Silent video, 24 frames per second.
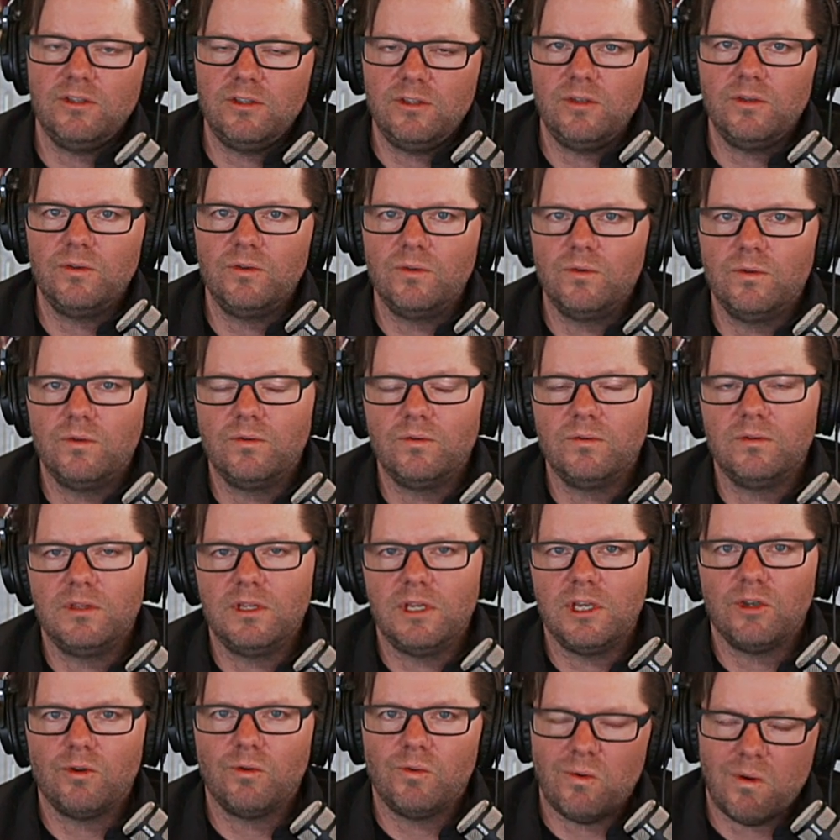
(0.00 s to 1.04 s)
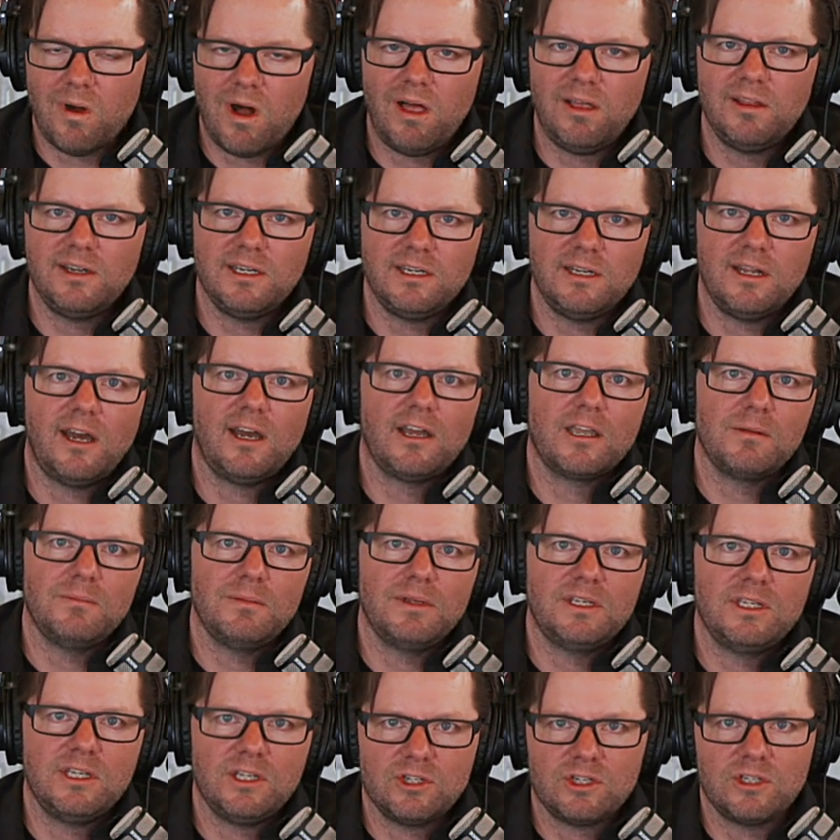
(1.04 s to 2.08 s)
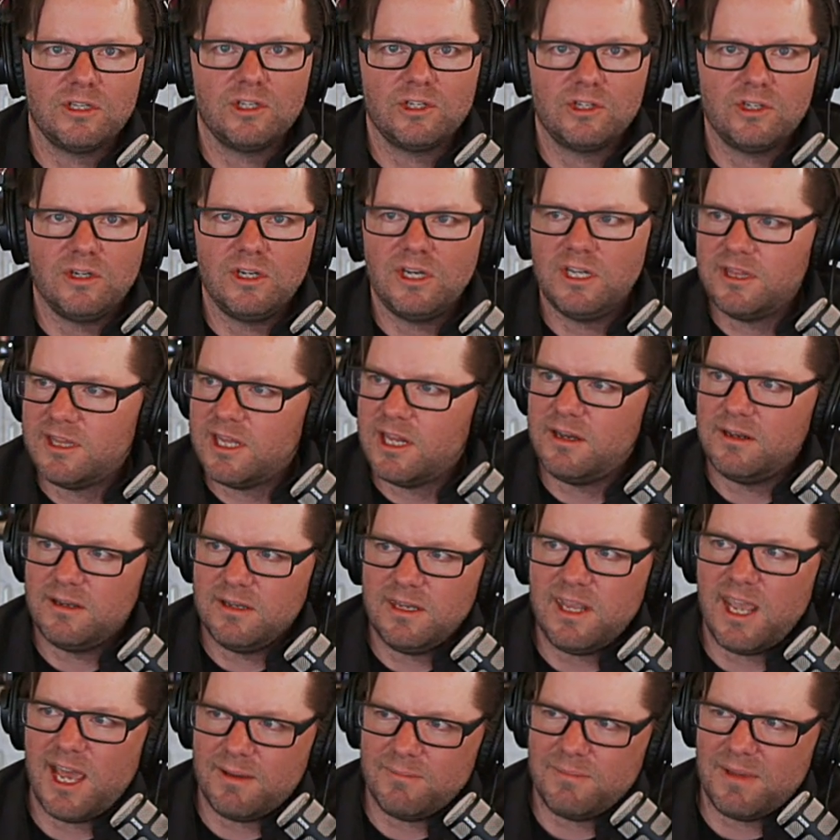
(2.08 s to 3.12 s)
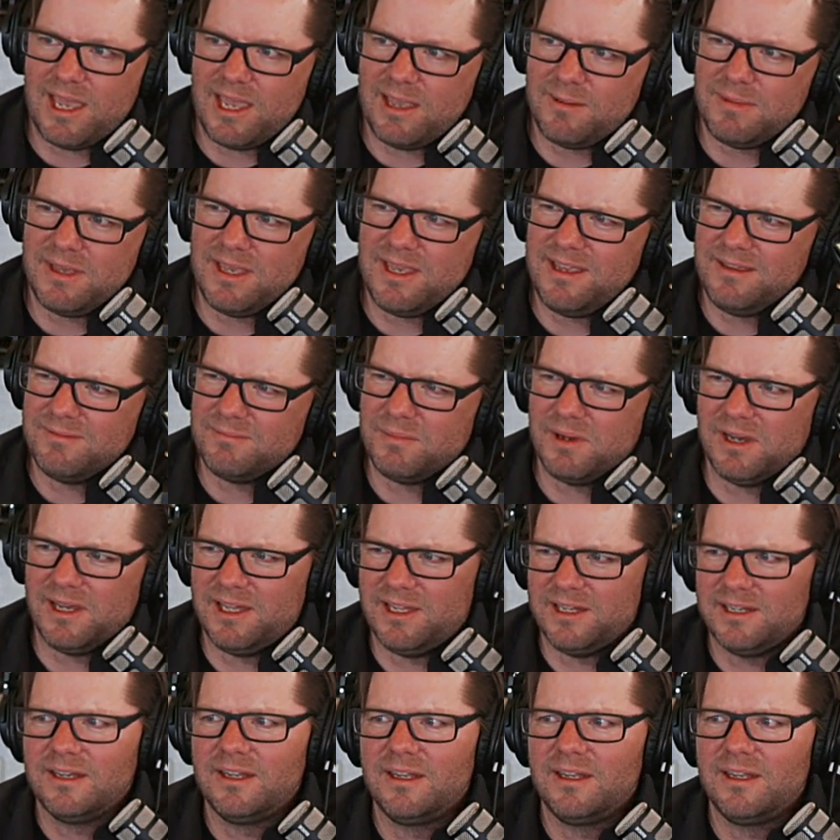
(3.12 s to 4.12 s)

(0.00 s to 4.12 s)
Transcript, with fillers: you the quality documentation that you need, then yeah, maybe. But